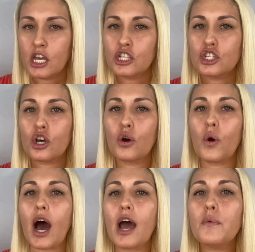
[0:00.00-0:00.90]
So
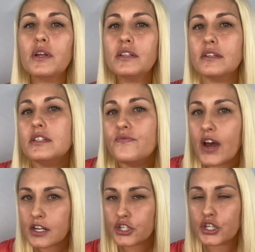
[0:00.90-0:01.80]
I would
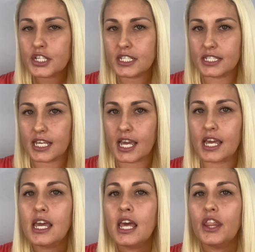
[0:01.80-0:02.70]
venture to
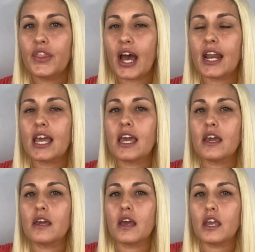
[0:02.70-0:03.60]
say that
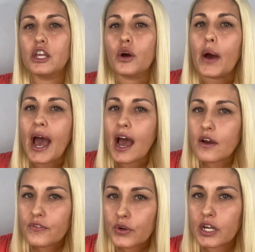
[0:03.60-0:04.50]
a,
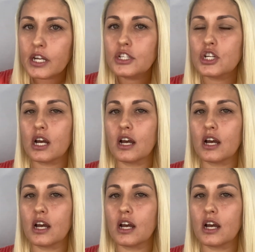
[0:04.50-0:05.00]
average,